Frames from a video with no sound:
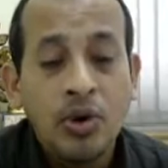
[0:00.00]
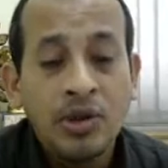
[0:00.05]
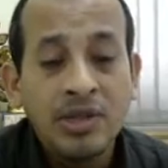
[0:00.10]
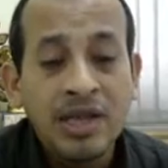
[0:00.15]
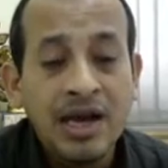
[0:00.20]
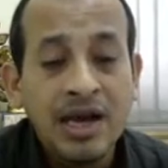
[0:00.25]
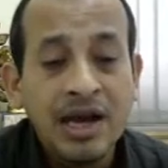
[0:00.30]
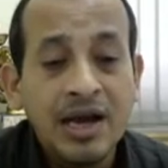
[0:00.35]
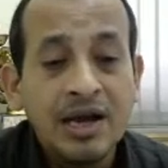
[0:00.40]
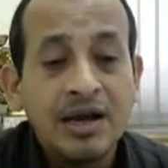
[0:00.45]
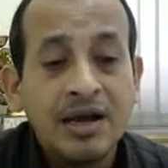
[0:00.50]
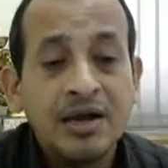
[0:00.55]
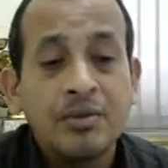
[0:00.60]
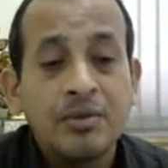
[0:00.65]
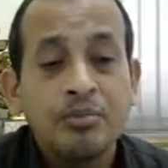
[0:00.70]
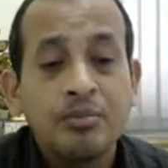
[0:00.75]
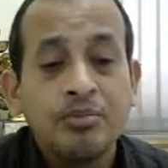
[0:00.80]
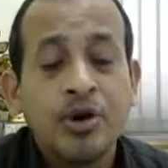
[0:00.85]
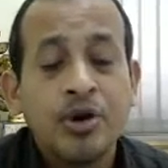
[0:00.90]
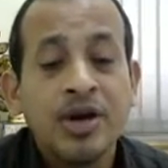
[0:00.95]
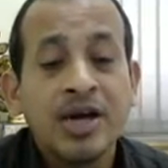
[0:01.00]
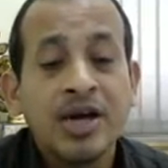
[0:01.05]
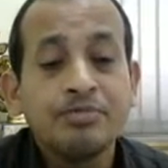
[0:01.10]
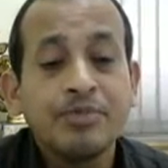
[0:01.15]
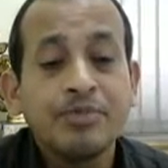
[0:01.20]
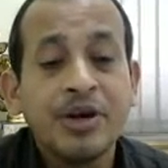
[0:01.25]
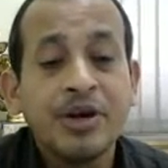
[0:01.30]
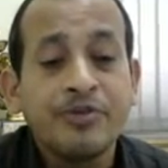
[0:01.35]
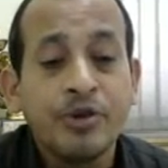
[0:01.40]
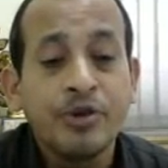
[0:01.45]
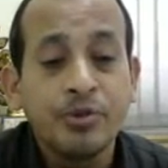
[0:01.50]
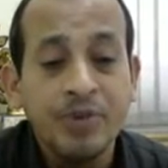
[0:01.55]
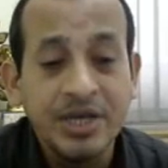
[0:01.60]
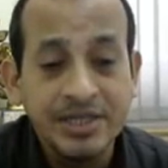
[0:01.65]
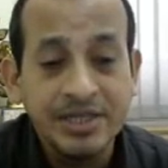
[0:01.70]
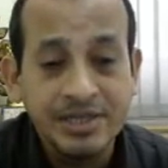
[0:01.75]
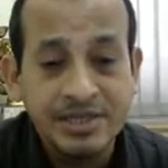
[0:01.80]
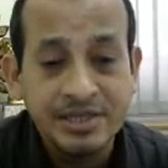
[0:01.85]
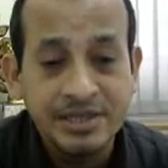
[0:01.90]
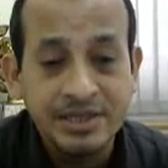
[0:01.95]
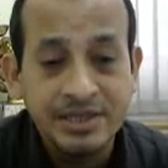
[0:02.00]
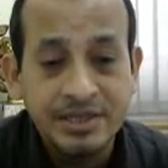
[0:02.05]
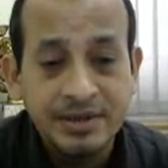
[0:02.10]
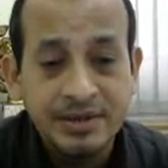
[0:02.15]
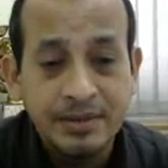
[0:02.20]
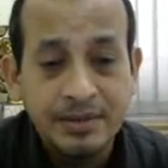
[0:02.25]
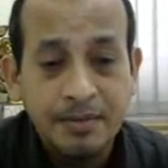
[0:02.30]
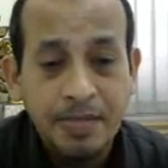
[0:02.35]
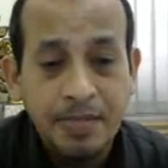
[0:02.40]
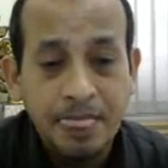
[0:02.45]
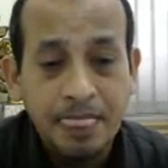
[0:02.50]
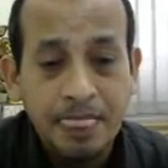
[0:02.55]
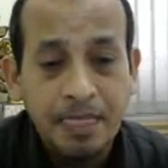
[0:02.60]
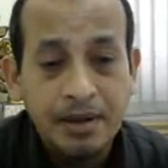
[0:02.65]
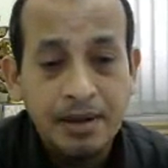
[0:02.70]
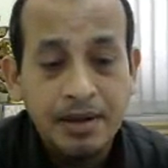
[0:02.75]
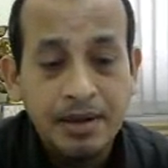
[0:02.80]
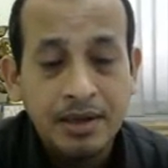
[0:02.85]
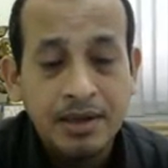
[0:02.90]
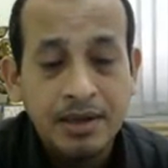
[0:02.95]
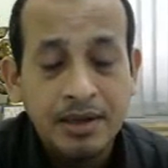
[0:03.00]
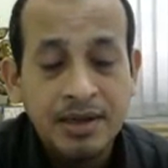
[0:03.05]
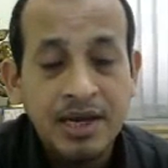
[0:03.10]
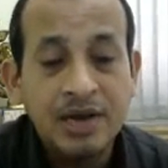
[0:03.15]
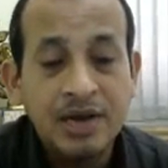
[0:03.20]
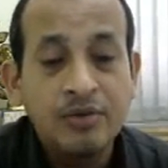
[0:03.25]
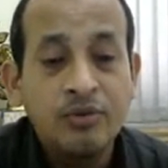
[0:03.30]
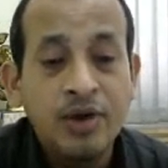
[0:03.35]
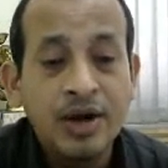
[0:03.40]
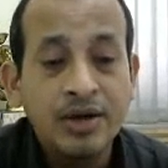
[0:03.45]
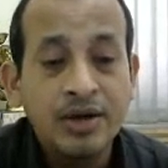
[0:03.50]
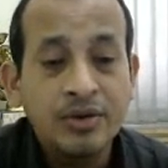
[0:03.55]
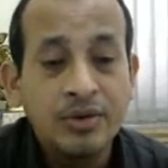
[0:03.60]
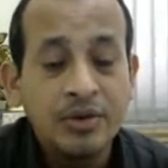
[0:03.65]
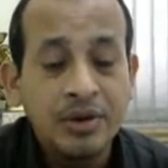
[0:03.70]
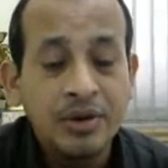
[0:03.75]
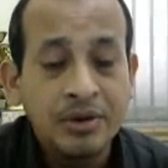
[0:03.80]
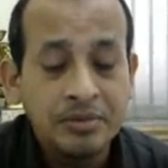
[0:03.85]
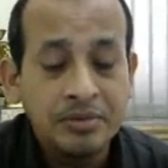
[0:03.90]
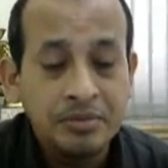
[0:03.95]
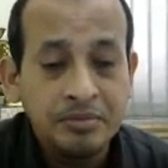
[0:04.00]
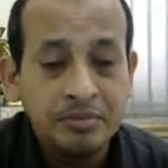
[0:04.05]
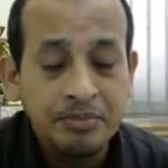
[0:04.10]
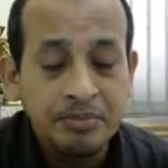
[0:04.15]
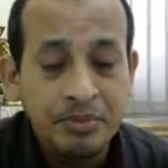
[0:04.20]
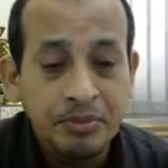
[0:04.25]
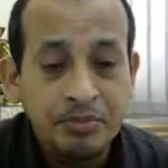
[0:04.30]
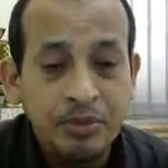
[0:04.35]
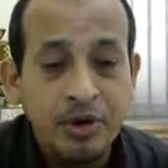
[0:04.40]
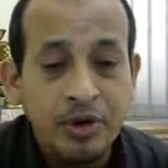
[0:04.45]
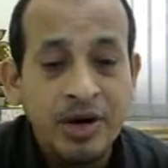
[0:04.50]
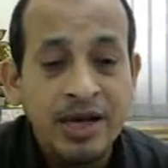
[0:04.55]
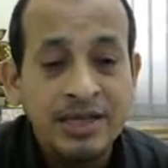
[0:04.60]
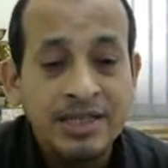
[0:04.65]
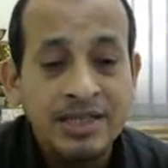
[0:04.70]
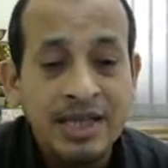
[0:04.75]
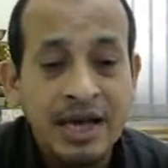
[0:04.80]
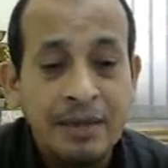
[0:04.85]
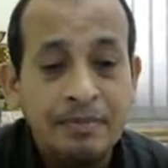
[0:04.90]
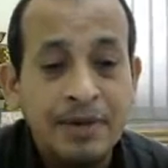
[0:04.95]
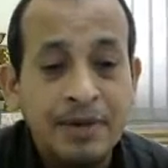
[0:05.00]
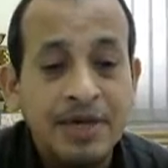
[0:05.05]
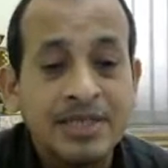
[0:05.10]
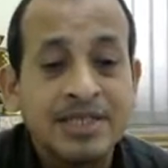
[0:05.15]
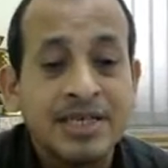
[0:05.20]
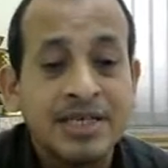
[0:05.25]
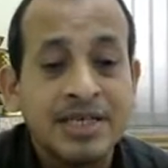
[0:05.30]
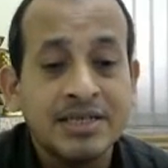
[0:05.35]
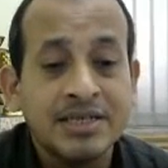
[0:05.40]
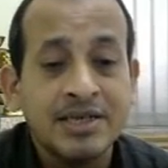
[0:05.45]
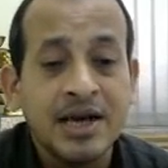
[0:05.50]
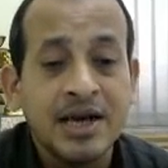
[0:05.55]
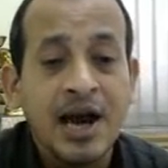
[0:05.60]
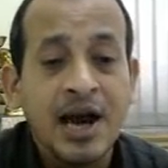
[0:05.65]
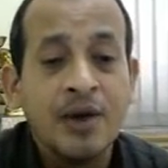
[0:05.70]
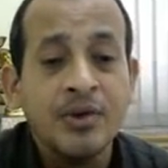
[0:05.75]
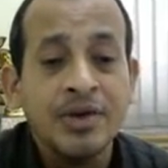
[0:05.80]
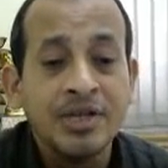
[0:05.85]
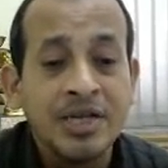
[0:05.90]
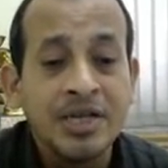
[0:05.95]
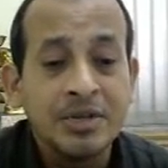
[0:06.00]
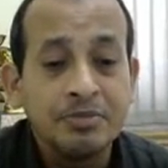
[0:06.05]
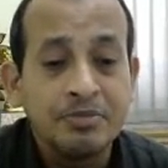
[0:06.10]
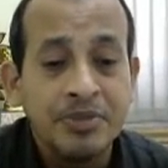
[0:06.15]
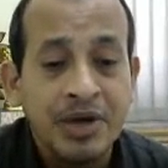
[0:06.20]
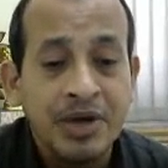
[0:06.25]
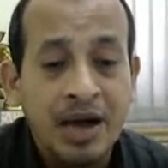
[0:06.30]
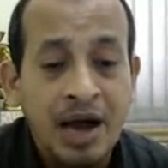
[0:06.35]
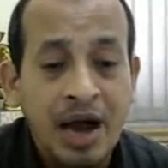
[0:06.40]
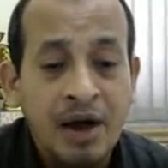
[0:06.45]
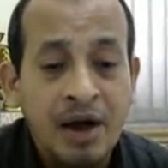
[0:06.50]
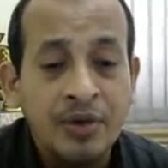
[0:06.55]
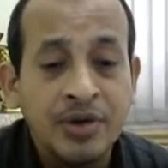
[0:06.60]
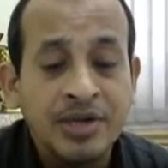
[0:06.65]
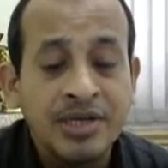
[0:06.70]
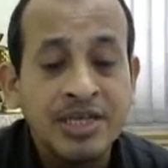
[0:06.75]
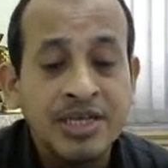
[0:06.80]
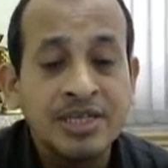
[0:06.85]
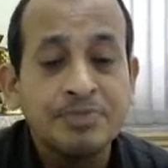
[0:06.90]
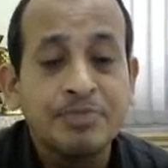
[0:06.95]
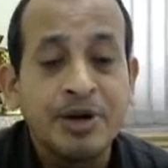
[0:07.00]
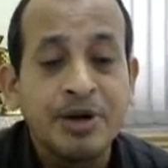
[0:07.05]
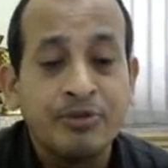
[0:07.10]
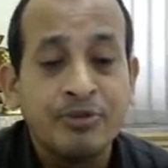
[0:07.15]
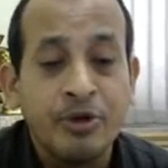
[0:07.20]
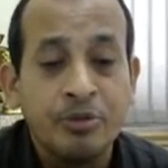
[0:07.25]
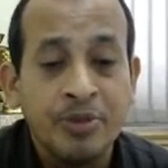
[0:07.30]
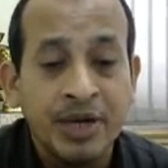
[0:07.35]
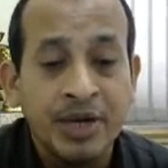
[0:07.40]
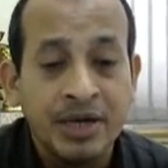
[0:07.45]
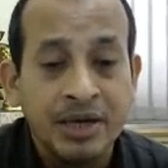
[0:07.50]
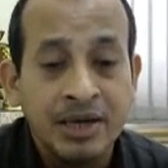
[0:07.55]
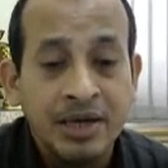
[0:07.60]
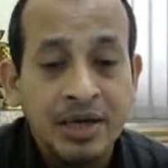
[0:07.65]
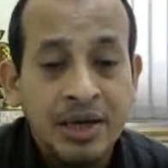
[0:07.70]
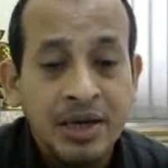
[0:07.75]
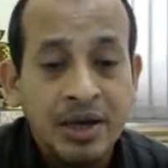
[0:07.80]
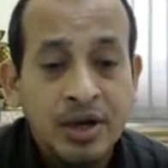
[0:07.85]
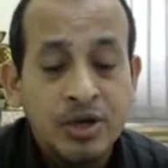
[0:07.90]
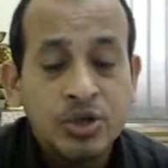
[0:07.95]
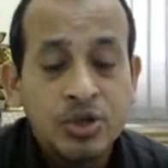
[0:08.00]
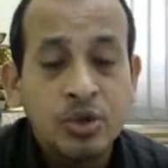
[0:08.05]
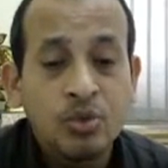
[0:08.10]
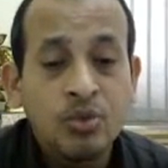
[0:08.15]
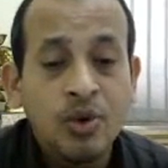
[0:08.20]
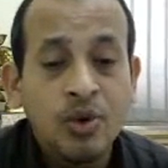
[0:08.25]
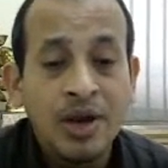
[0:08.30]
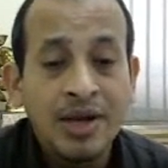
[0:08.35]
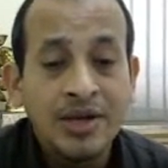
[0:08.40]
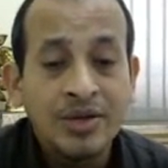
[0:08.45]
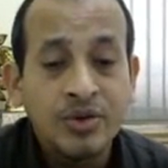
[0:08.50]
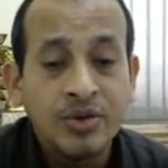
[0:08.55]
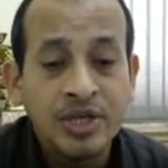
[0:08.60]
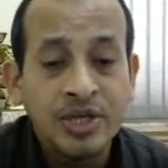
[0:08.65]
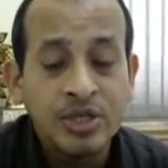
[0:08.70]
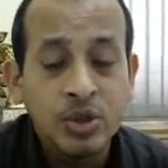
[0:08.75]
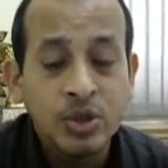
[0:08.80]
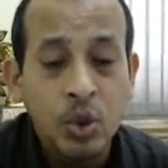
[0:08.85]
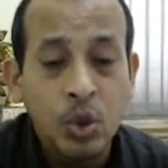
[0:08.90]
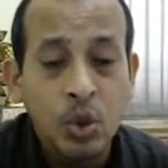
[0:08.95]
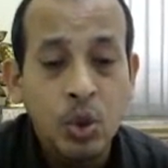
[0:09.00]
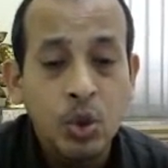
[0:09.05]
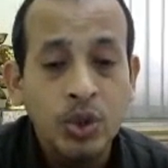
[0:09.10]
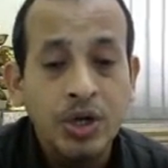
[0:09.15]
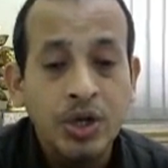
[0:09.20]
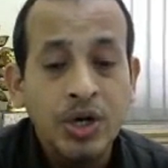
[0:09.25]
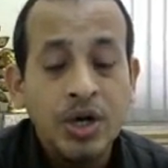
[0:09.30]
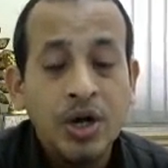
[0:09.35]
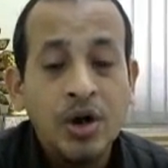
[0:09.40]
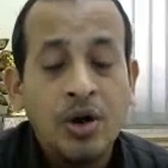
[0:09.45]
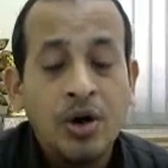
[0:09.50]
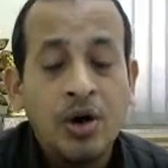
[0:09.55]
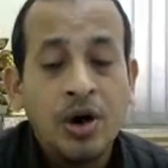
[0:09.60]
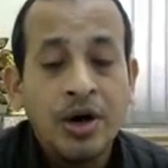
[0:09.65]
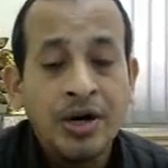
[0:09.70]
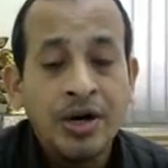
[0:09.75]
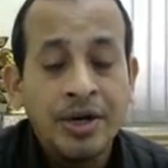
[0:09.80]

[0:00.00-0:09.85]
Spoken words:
the product performance. Like what product they have purchased, how it is performing. So quality was good, or